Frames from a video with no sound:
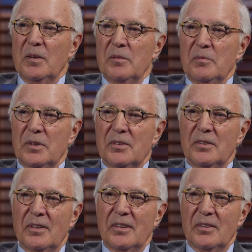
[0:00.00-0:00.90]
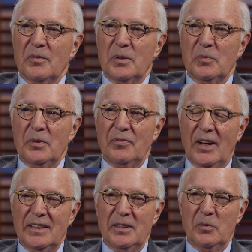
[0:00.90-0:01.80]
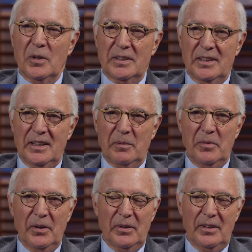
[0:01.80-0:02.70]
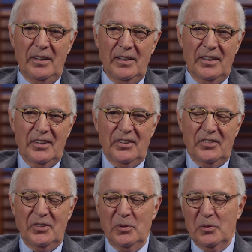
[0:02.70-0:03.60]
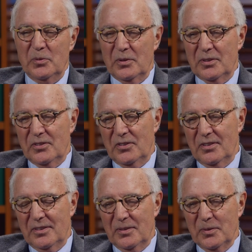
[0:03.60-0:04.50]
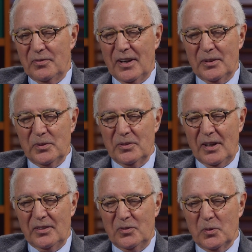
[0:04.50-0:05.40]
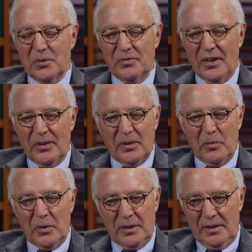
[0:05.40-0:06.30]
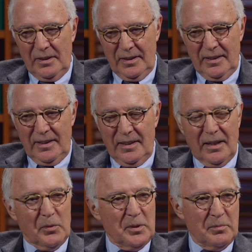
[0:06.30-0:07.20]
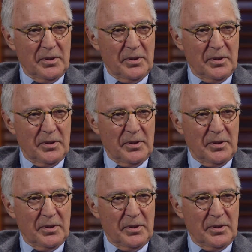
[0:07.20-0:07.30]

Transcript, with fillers: but the, when we finally wanted to get married, she, her father, I told her father, I want to, I want to